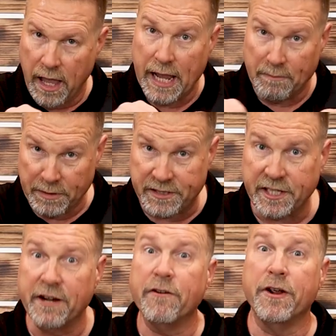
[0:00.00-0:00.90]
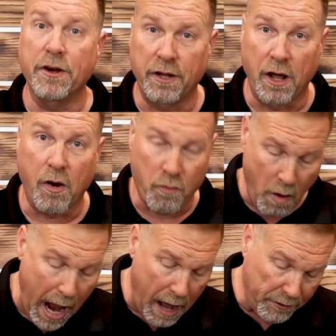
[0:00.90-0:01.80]
and material
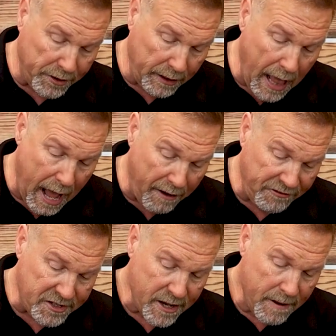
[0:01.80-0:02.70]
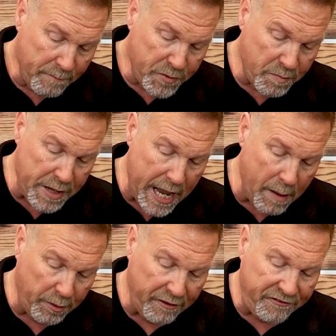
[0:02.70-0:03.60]
around left to be
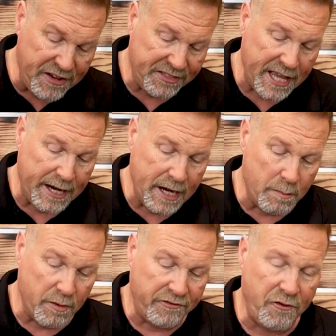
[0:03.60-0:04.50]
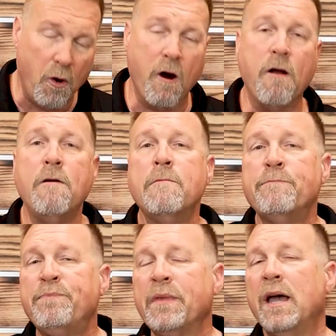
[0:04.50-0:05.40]
able to fit that number 4.
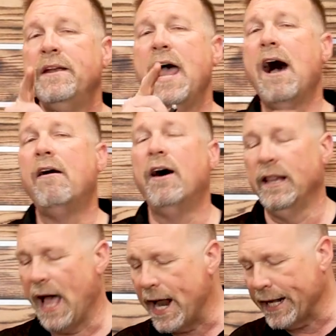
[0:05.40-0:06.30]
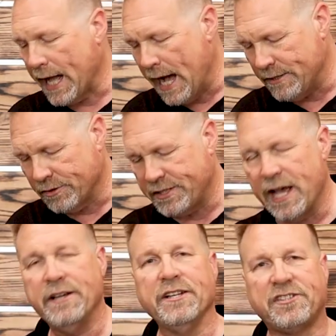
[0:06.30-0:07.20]
Now, a lot of guys will
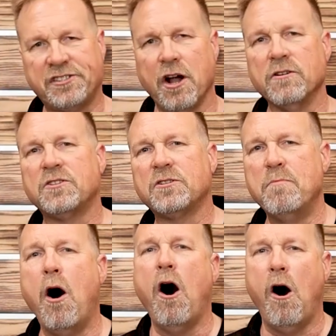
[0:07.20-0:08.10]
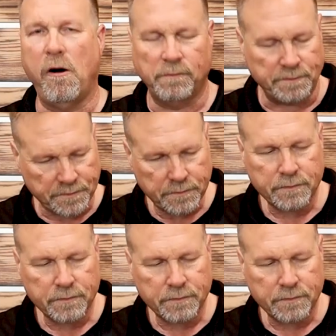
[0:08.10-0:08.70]
tell you start small,